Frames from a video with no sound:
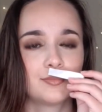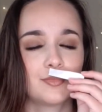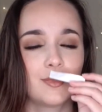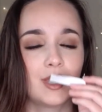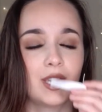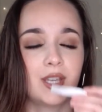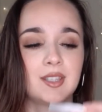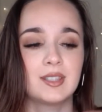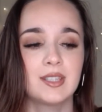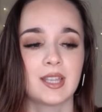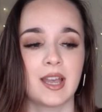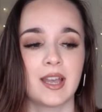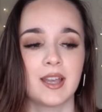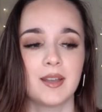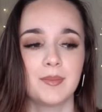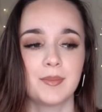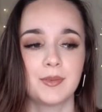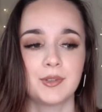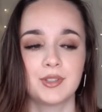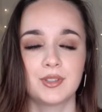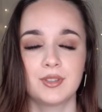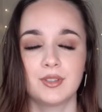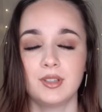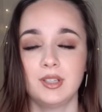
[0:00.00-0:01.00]
because I
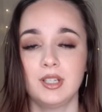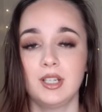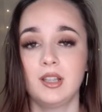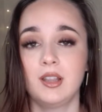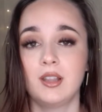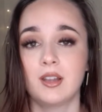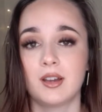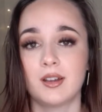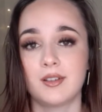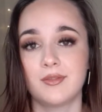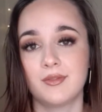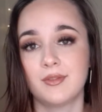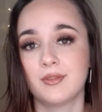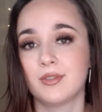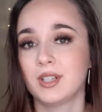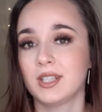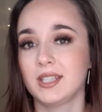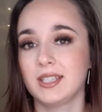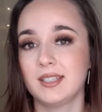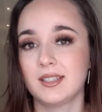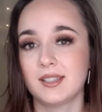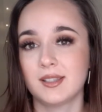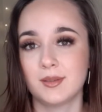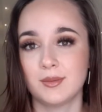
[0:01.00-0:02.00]
personally love
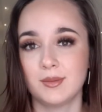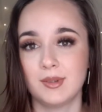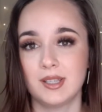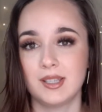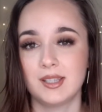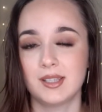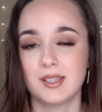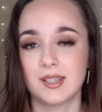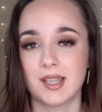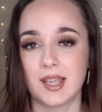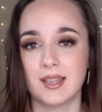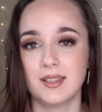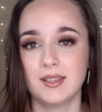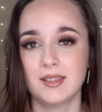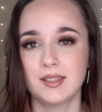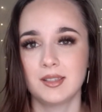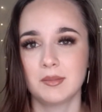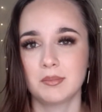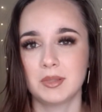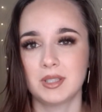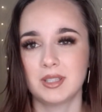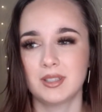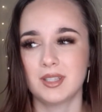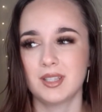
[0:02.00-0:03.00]
really sweet scents,
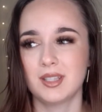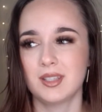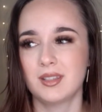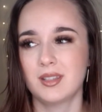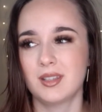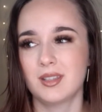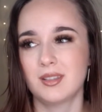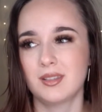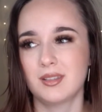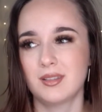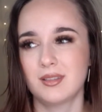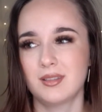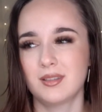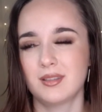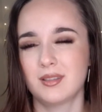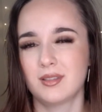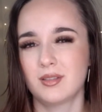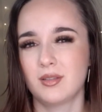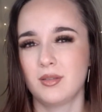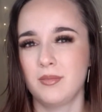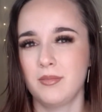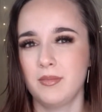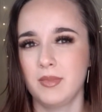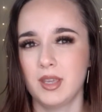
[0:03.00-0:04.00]
but this is,
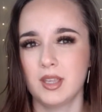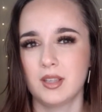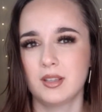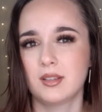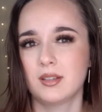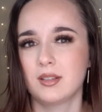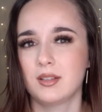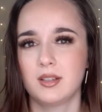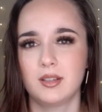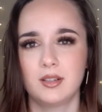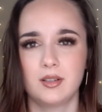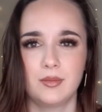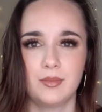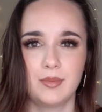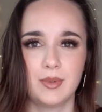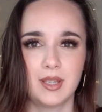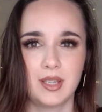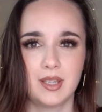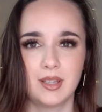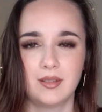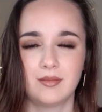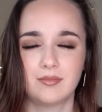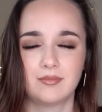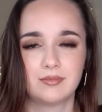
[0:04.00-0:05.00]
to me, it's a little
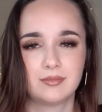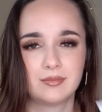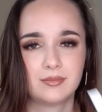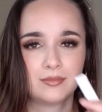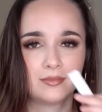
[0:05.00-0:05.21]
bit